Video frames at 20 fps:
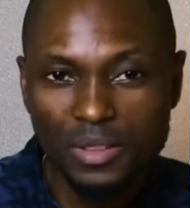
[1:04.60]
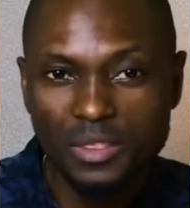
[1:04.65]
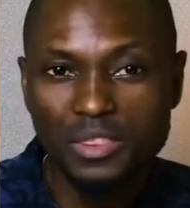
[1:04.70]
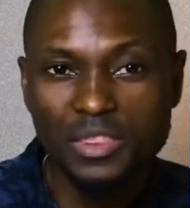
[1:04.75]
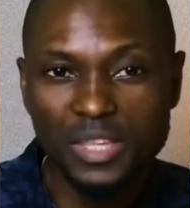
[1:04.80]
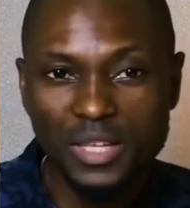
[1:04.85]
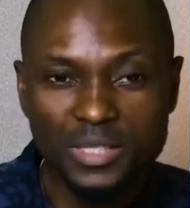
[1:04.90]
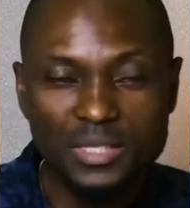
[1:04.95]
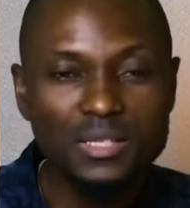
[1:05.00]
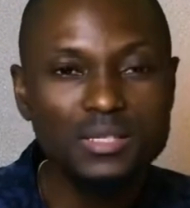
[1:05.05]

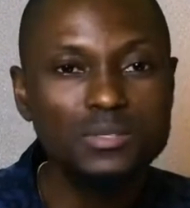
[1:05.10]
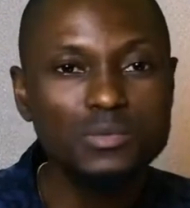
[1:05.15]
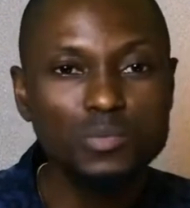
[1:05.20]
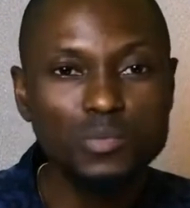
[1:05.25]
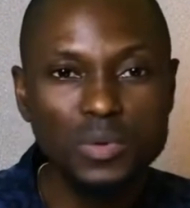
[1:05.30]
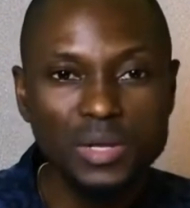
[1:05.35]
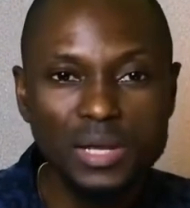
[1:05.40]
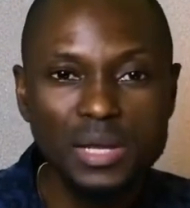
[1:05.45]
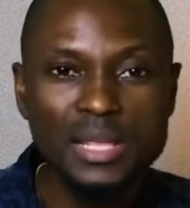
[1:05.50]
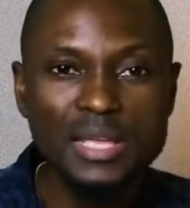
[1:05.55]
This is
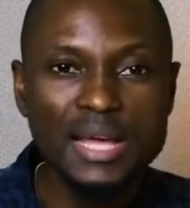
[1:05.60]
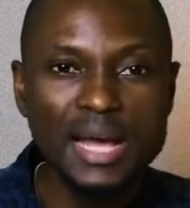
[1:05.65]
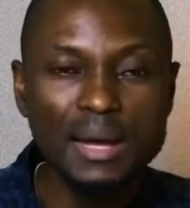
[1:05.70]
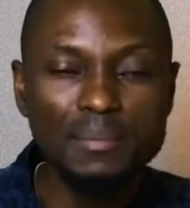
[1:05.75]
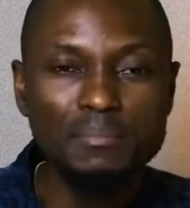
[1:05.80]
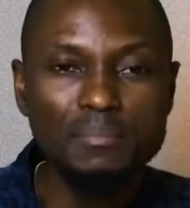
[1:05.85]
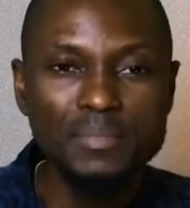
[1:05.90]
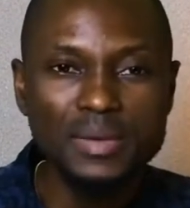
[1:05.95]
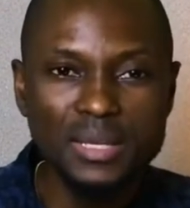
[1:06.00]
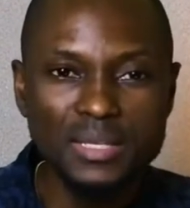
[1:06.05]
really
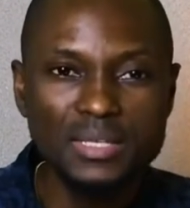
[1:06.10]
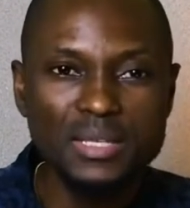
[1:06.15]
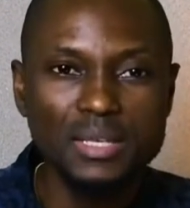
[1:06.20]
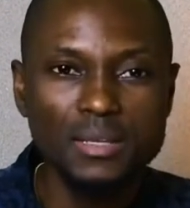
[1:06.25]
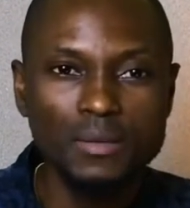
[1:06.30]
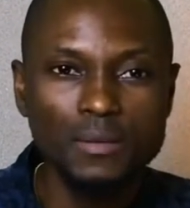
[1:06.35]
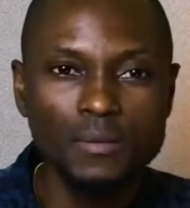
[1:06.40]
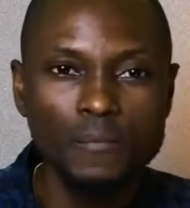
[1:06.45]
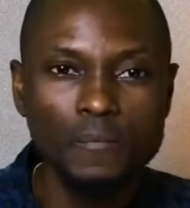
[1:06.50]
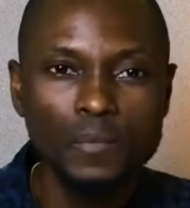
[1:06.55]
amazing.
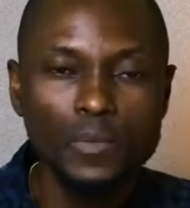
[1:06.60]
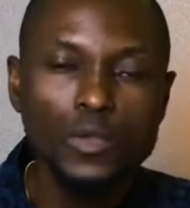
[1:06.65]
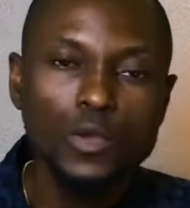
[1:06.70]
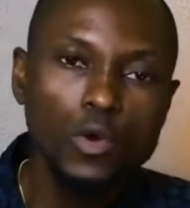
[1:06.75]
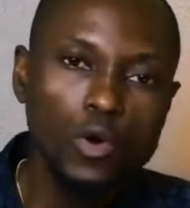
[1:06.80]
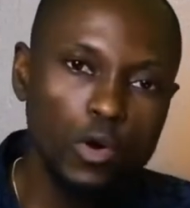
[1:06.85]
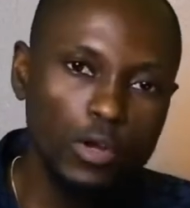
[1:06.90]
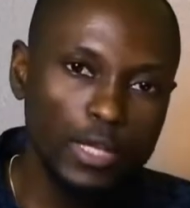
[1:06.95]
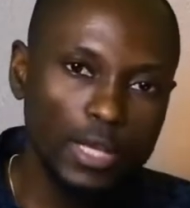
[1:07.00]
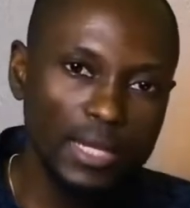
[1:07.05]

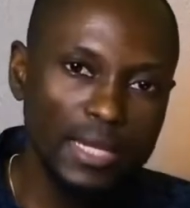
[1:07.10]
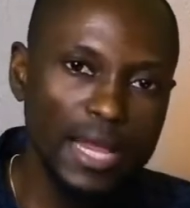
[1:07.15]
Okay,